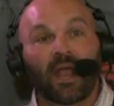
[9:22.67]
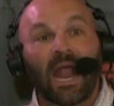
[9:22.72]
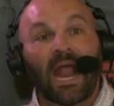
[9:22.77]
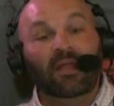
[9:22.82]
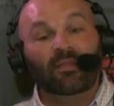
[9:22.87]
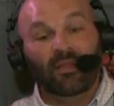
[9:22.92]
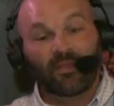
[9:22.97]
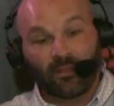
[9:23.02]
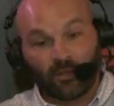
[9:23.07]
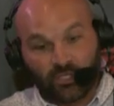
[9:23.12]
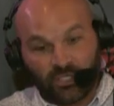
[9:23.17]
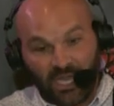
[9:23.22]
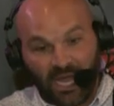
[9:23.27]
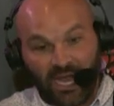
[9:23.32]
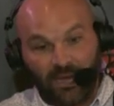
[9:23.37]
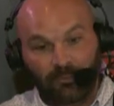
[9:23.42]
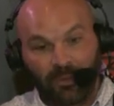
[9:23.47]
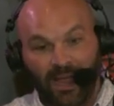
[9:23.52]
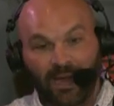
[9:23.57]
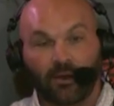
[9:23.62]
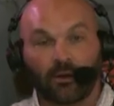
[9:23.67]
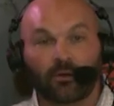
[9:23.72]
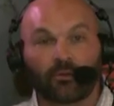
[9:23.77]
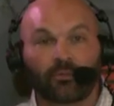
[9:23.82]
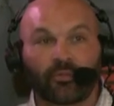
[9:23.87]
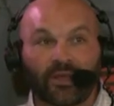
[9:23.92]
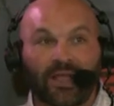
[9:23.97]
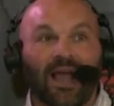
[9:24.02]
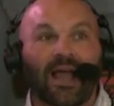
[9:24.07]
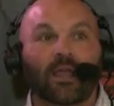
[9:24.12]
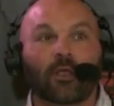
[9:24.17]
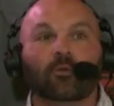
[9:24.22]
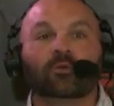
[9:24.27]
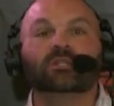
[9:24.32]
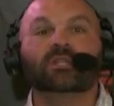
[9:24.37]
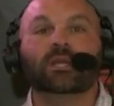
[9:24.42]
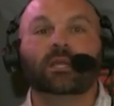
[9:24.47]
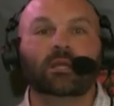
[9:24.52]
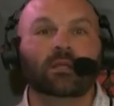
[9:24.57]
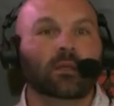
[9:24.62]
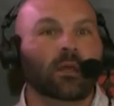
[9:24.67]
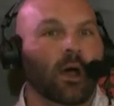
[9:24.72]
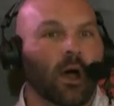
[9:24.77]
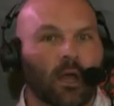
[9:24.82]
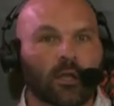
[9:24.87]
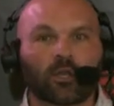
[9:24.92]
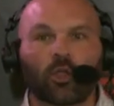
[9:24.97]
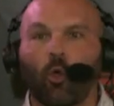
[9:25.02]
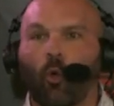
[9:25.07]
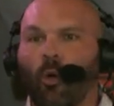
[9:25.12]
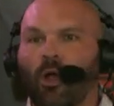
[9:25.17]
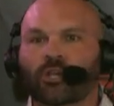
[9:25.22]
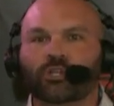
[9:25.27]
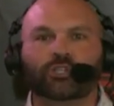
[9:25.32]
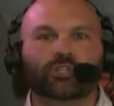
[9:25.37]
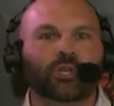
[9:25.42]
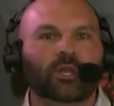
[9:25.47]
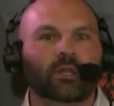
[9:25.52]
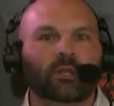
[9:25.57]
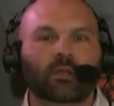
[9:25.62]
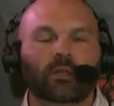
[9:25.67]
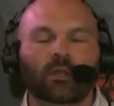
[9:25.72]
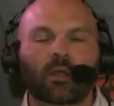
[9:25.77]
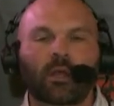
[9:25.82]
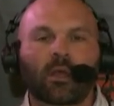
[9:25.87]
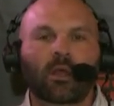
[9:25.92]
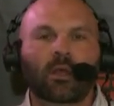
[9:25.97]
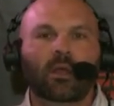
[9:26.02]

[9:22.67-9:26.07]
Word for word: And then there's linebacker, the guy who is the unquestioned